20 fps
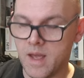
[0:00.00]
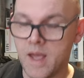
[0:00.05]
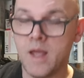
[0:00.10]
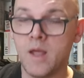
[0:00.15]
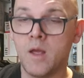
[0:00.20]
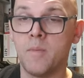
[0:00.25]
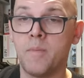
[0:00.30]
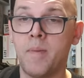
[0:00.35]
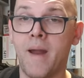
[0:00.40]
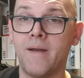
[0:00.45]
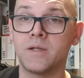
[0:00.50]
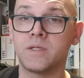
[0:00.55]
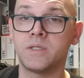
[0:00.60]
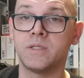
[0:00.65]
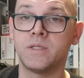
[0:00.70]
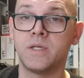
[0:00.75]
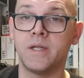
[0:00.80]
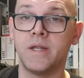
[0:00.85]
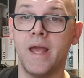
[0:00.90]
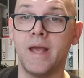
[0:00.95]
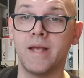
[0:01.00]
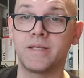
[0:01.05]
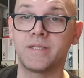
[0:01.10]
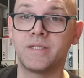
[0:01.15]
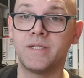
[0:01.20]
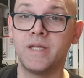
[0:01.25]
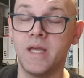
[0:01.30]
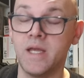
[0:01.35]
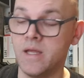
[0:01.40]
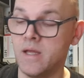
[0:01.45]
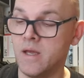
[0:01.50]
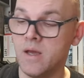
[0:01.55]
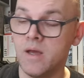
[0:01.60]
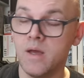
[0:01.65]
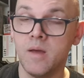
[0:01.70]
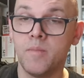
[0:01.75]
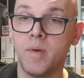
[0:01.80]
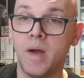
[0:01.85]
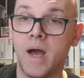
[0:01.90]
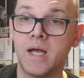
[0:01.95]
in comparison to the ST.
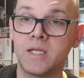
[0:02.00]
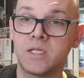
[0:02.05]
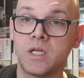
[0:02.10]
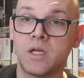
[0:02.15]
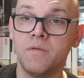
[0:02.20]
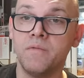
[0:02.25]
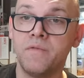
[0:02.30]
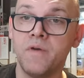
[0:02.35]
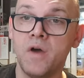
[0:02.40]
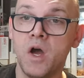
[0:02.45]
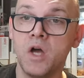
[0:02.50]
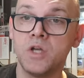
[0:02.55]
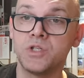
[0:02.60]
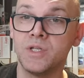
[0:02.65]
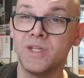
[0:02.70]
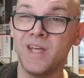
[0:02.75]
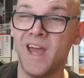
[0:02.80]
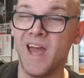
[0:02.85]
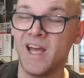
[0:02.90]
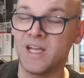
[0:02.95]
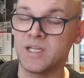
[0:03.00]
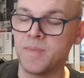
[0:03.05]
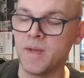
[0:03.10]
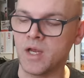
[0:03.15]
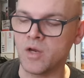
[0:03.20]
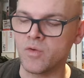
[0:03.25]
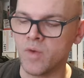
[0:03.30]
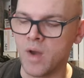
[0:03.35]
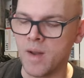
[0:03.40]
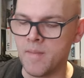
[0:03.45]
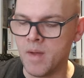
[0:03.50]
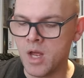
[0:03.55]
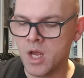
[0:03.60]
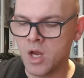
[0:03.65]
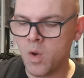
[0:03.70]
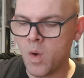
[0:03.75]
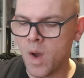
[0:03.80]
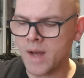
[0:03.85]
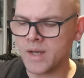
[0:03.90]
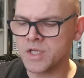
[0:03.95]
But as a conversion, yeah, it's a bit grim.
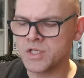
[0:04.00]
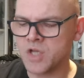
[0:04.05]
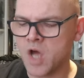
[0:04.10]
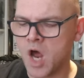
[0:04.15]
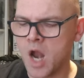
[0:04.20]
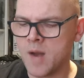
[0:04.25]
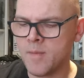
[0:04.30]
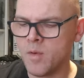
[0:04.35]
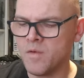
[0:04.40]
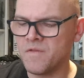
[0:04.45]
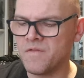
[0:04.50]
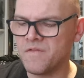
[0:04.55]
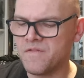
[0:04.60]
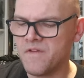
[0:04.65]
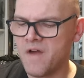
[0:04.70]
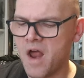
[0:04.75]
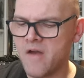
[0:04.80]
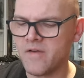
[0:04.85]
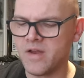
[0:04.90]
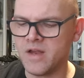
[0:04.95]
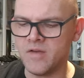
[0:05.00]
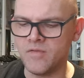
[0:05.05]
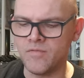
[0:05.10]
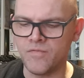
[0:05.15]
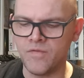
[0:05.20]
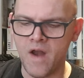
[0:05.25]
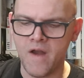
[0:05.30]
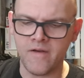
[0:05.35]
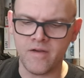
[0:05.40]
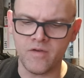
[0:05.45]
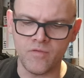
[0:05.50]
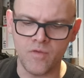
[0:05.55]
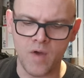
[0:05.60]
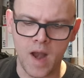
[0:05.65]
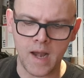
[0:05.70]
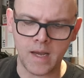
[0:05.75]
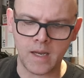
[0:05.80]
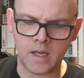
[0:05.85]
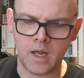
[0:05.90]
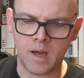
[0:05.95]
Quite desirable, very, very
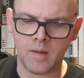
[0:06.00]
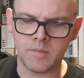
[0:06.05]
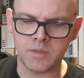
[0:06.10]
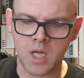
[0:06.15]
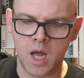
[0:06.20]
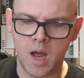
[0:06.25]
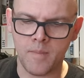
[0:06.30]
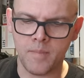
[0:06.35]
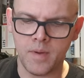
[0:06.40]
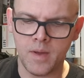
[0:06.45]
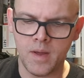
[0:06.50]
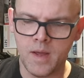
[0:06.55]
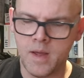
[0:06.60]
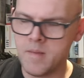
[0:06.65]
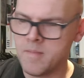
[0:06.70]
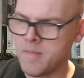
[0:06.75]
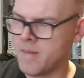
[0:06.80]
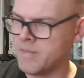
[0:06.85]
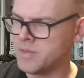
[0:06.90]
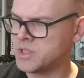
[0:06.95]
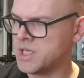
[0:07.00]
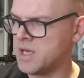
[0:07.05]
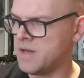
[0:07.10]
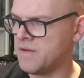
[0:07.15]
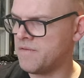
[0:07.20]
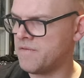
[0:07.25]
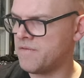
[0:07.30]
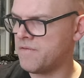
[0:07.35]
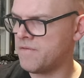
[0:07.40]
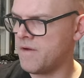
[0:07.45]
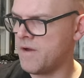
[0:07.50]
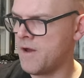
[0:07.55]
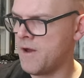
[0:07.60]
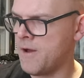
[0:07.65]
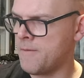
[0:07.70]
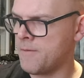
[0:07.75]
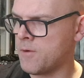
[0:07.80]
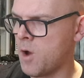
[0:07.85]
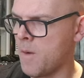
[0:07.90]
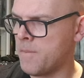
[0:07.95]
rarely comes up. Remember seeing
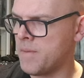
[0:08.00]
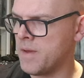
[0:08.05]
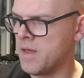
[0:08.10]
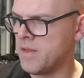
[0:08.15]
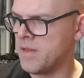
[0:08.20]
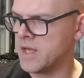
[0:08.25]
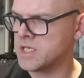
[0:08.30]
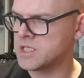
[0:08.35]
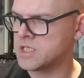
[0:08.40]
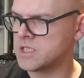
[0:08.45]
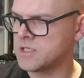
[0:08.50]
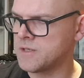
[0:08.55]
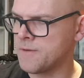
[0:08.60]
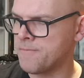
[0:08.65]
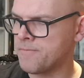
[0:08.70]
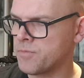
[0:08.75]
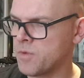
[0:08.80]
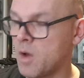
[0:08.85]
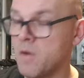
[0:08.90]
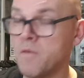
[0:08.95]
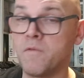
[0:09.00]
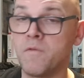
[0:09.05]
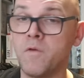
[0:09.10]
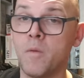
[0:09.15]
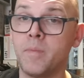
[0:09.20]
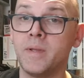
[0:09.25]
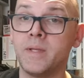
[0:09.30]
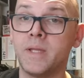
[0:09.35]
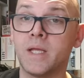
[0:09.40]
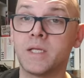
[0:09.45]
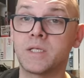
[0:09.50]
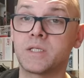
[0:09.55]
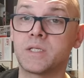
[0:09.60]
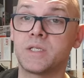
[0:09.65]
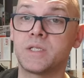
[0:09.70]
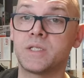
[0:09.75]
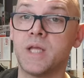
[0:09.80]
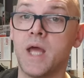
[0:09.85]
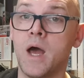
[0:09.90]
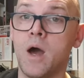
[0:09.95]
a copy of this on floppy disk
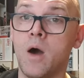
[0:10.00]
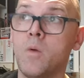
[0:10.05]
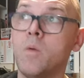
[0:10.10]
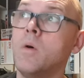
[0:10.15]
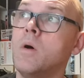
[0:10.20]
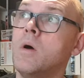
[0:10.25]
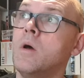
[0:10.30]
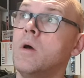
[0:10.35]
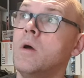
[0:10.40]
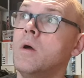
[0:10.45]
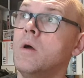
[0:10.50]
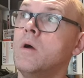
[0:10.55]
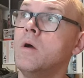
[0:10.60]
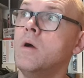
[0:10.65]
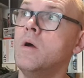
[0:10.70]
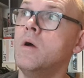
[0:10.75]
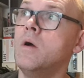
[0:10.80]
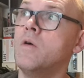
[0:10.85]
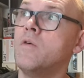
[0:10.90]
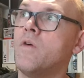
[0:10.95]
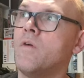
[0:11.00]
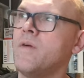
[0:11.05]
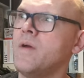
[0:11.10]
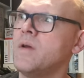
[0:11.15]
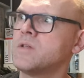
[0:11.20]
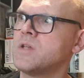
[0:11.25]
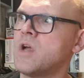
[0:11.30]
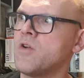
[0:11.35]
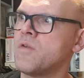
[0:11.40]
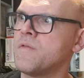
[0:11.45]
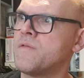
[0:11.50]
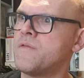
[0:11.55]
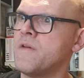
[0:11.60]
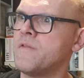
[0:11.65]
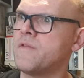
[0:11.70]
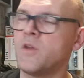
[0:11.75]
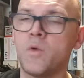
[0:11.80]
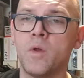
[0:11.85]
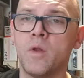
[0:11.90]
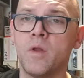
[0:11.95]
sell. I think it was
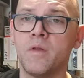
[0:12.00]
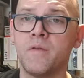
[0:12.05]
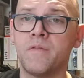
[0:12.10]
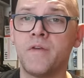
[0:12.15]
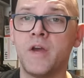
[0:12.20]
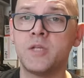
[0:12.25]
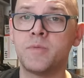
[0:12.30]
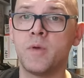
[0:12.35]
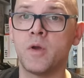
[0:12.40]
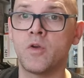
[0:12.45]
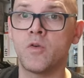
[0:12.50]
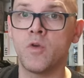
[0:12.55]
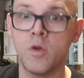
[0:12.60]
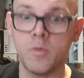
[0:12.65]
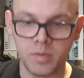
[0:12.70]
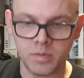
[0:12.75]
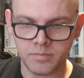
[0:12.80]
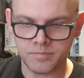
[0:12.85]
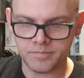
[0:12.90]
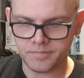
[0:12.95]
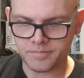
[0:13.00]
150 quid on the Facebook group.